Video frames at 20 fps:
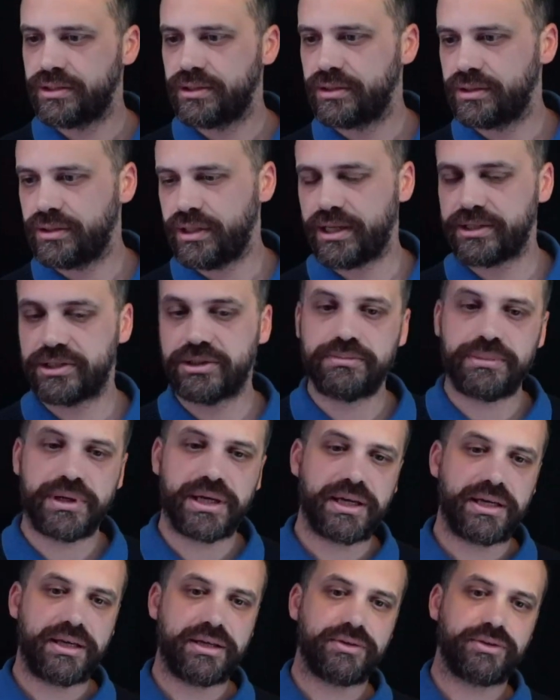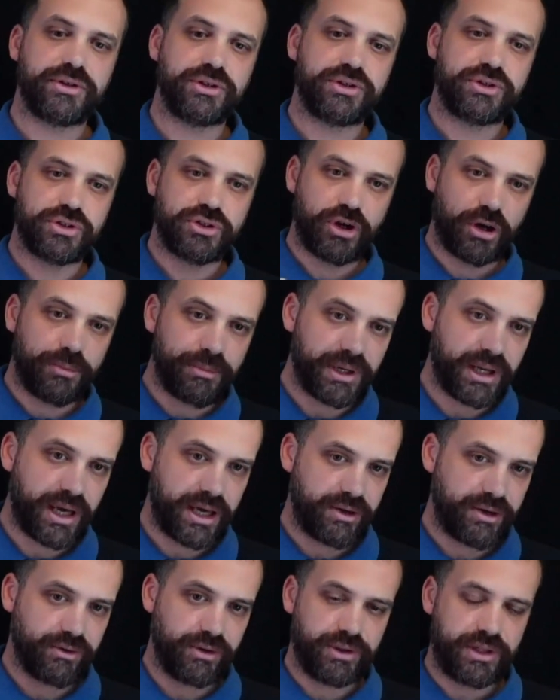Now, to me, the
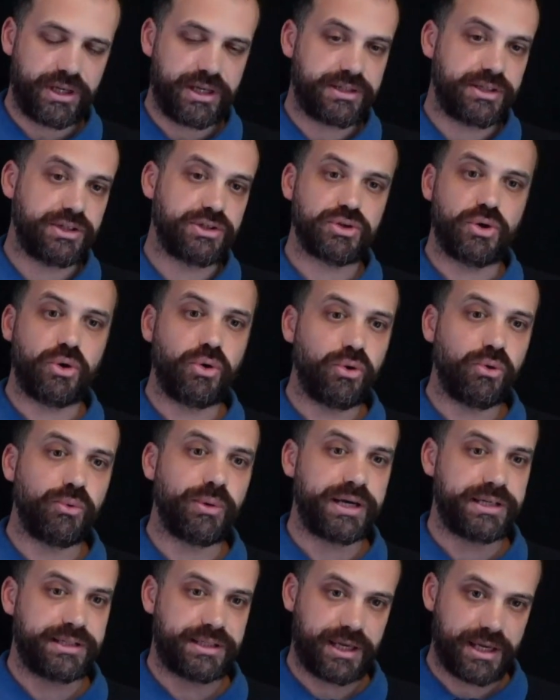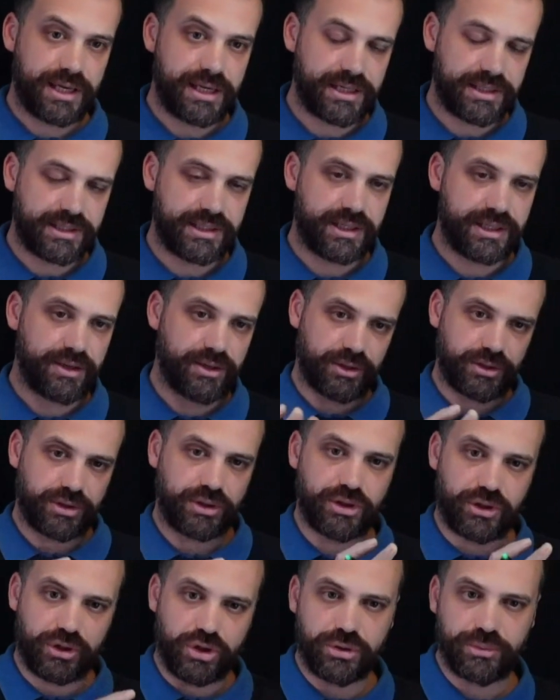denominator on these is always easier than the
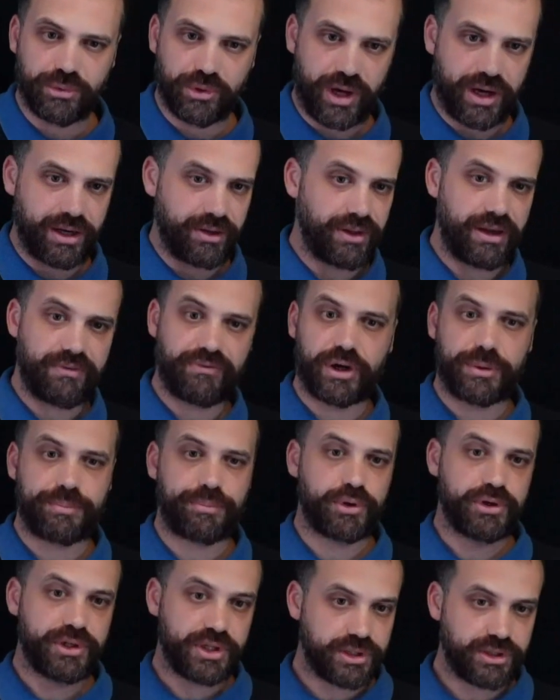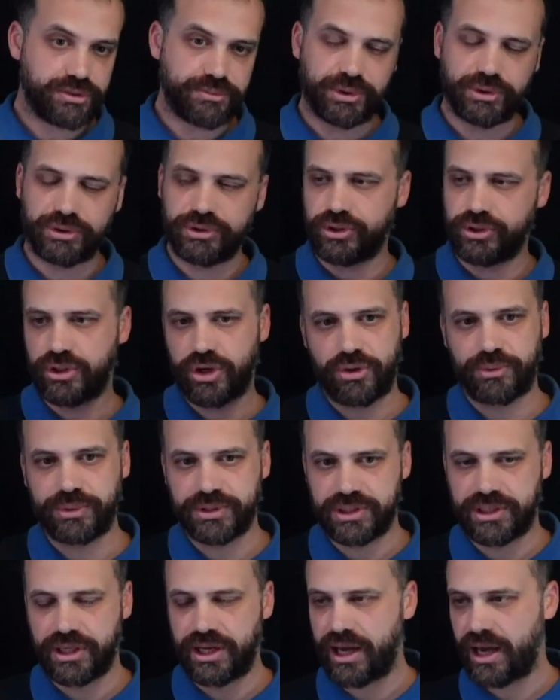numerator. They're very predictable. You know
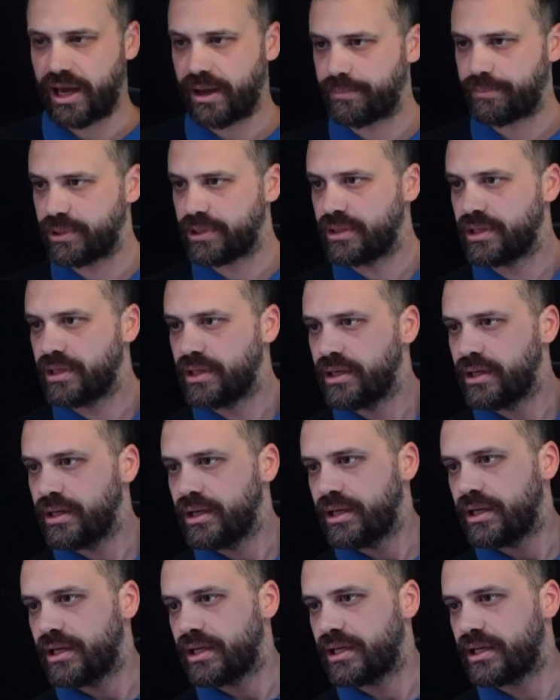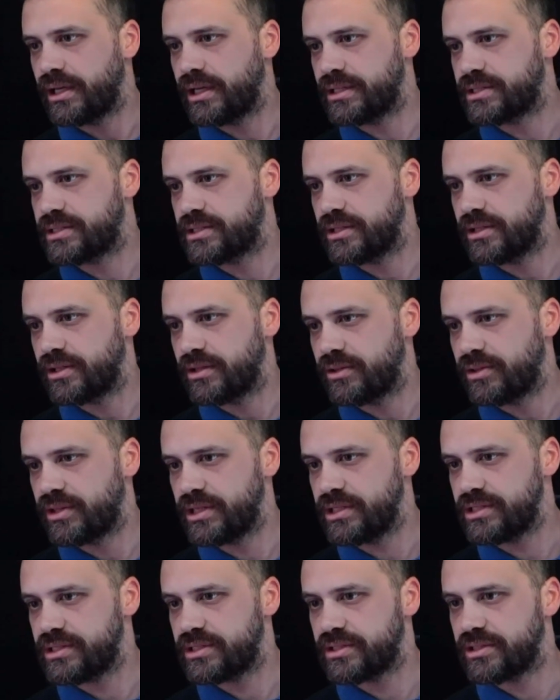what's going to happen. It's
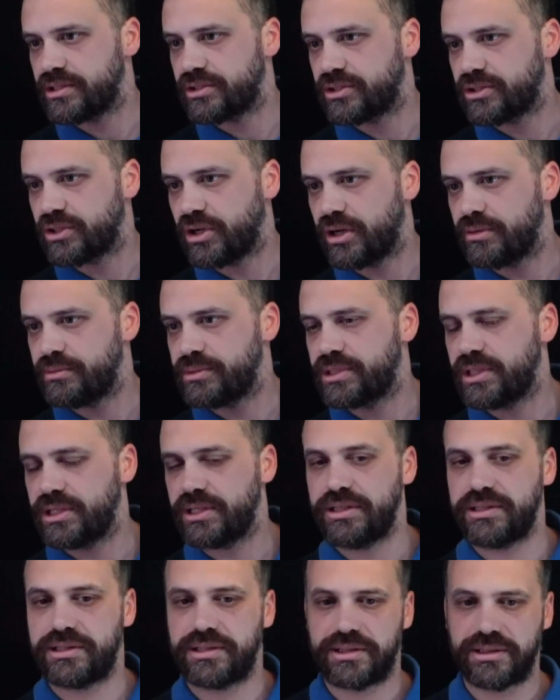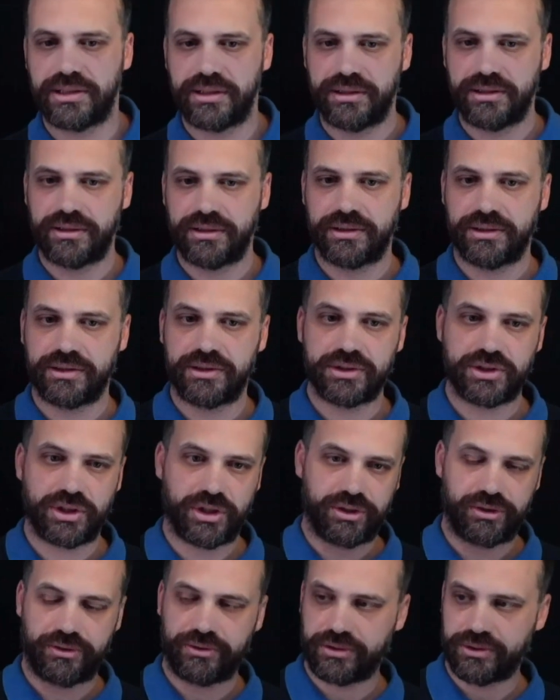this times this,
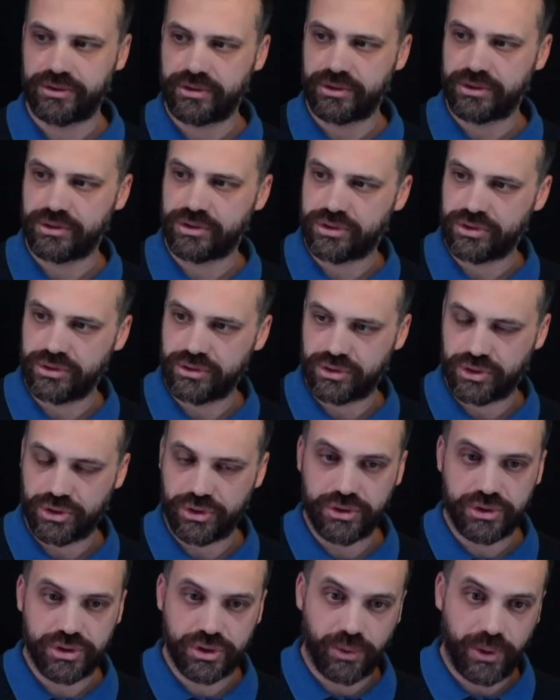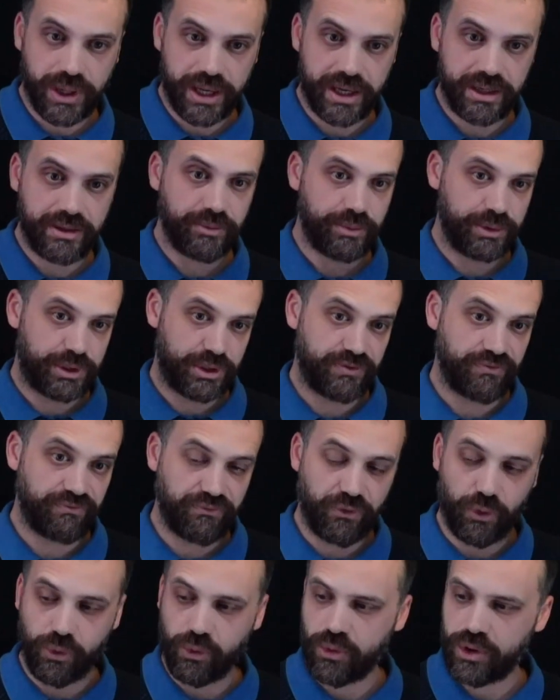so two squared, which is
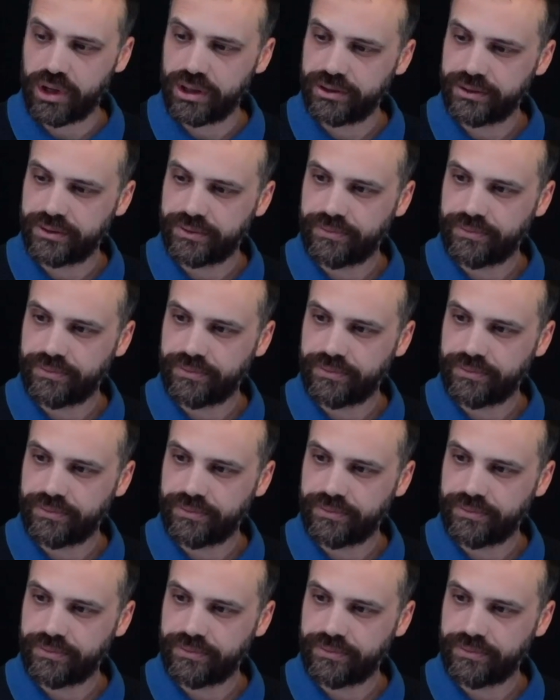four,